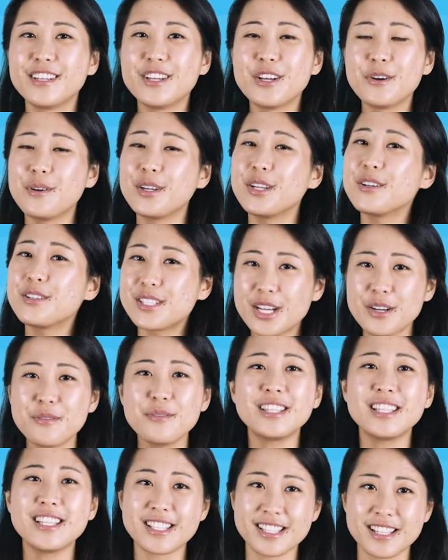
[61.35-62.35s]
When you're done
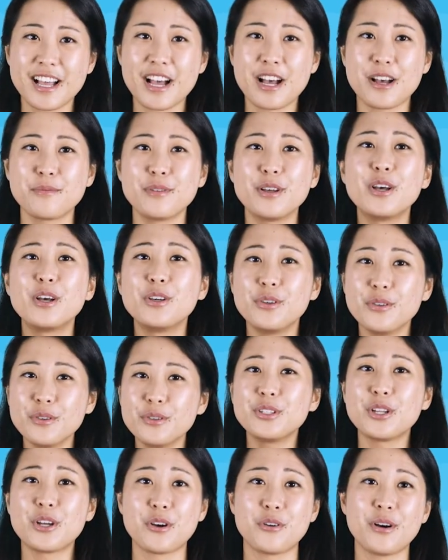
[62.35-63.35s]
with this lab, you'll
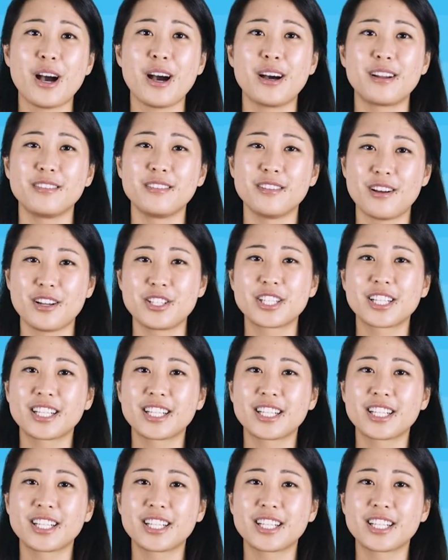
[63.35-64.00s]
know how to launch